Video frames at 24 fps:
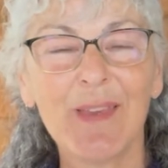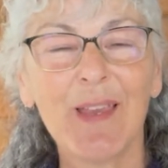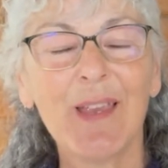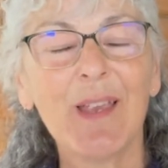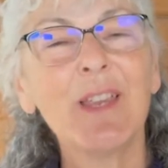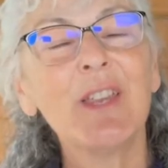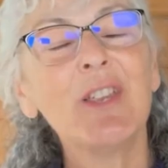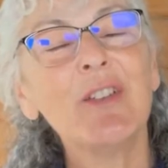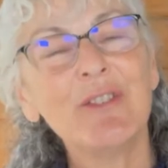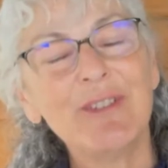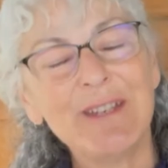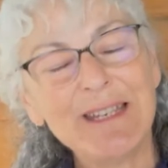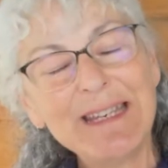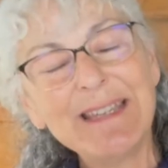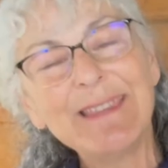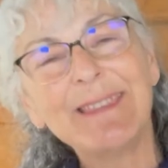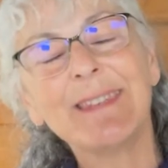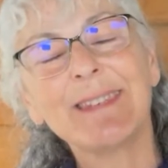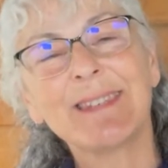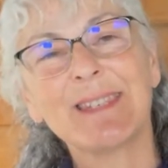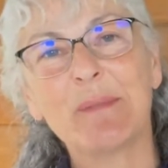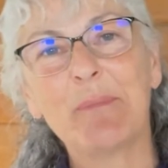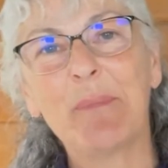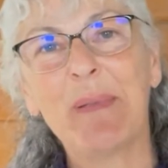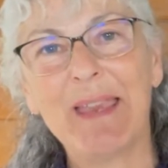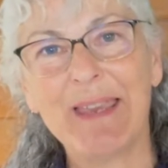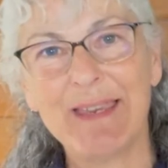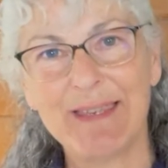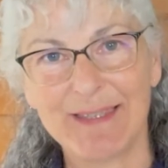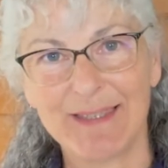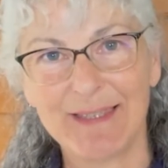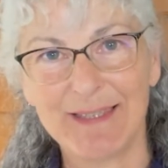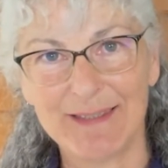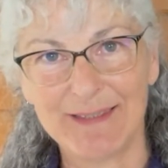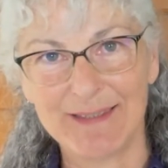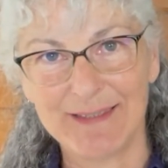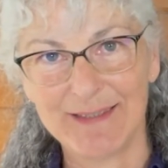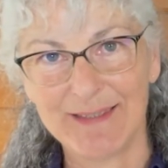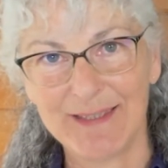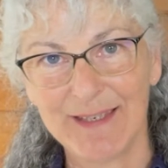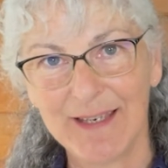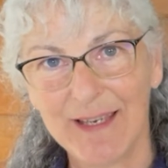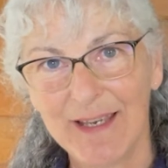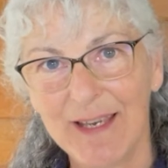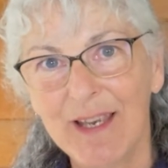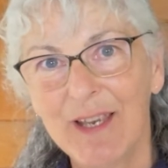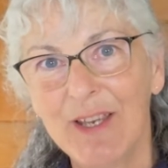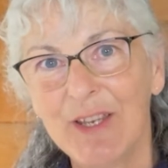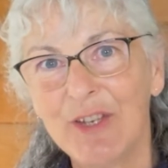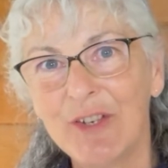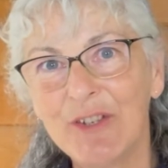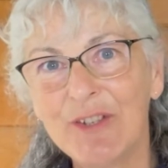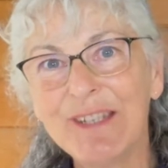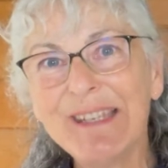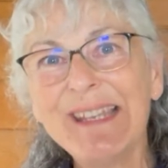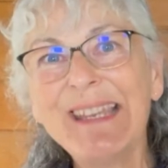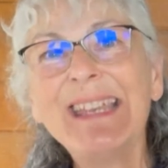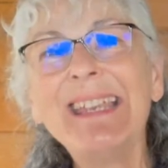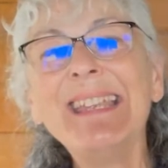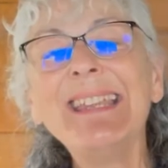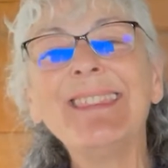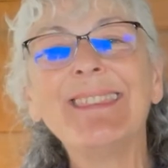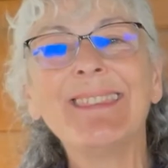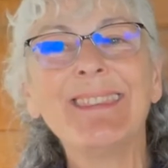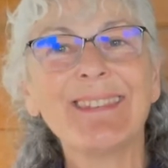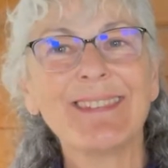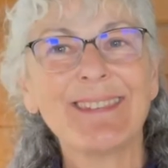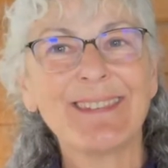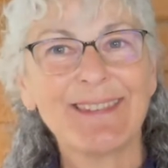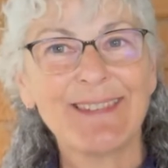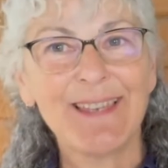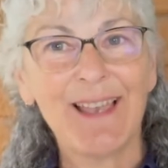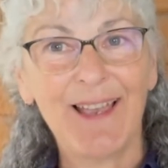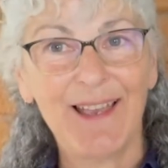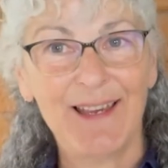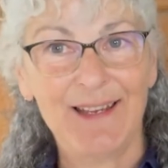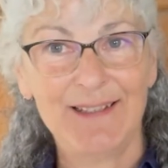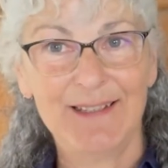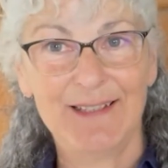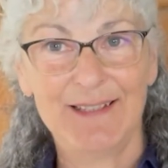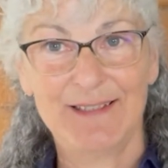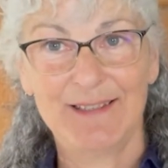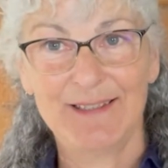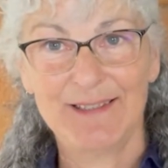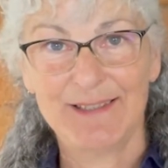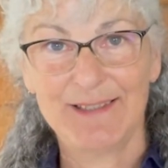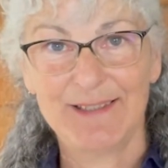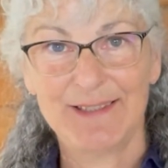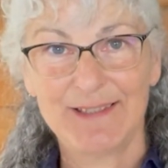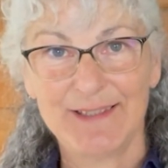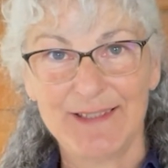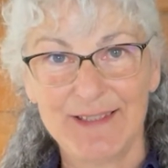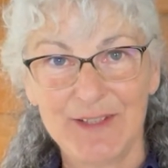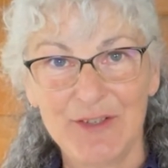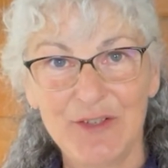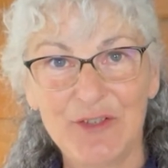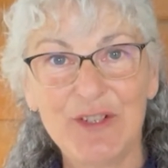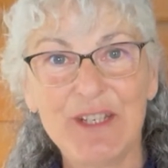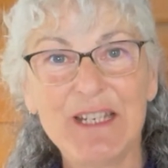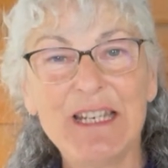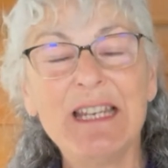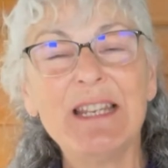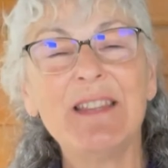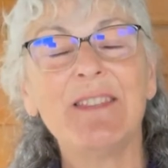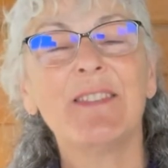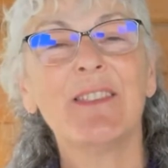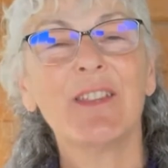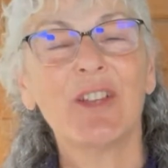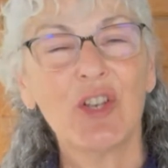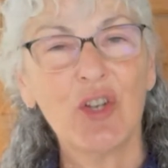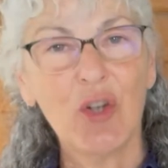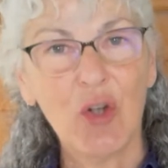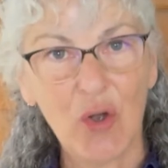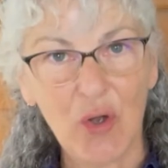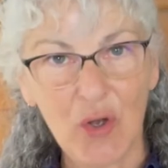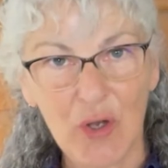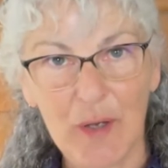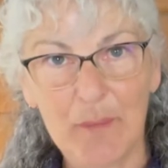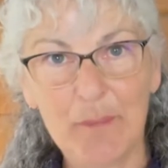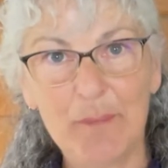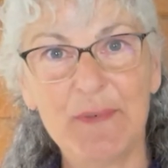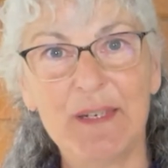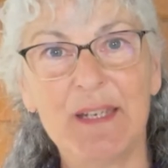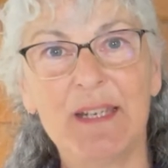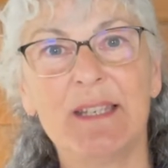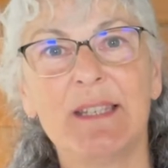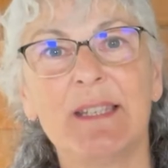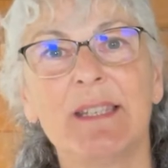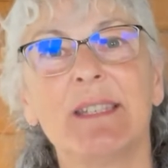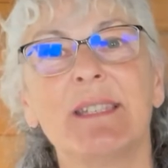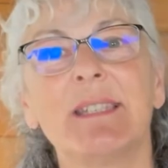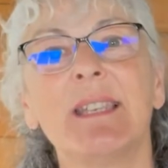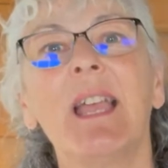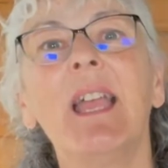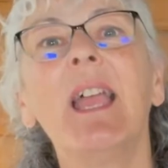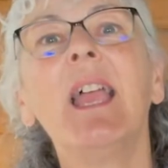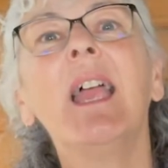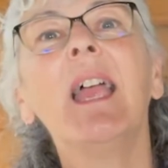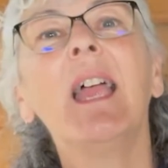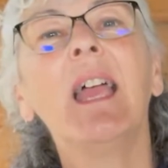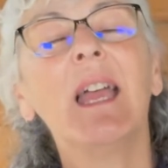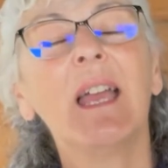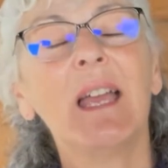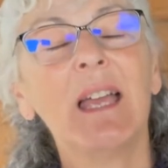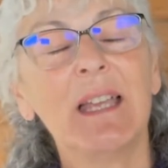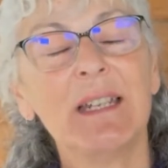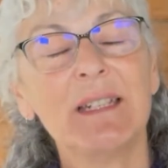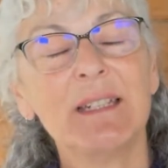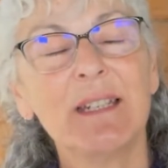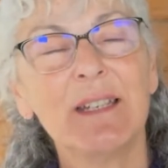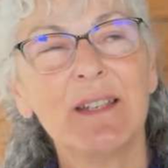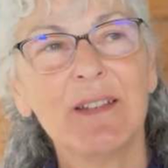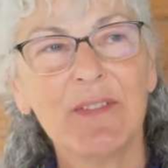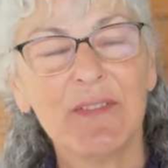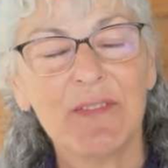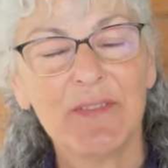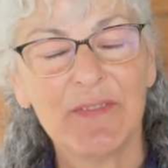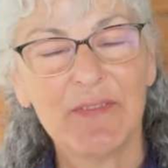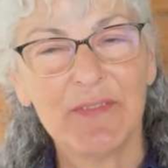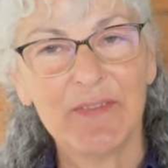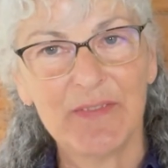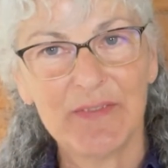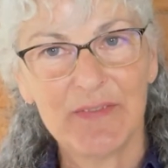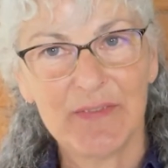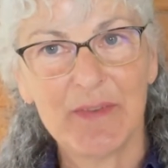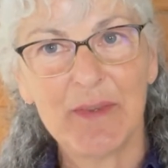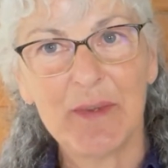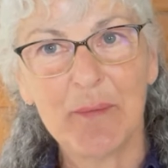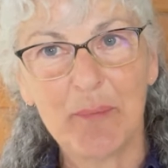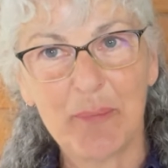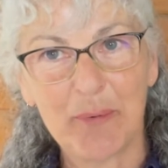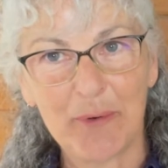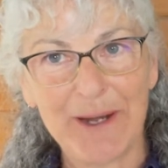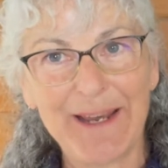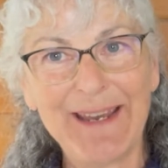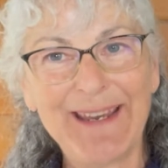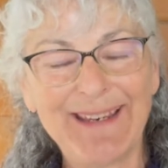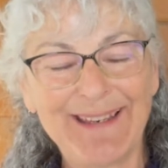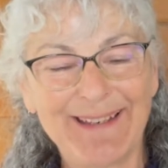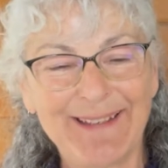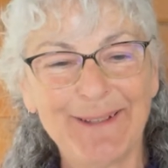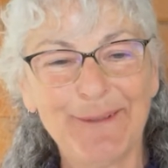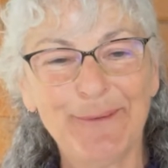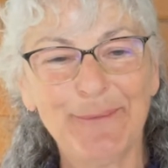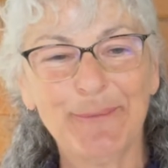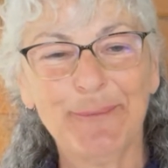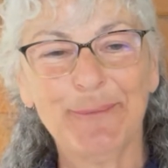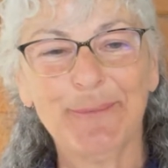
You need the spaces. You need the silence. You need the calmness and the break.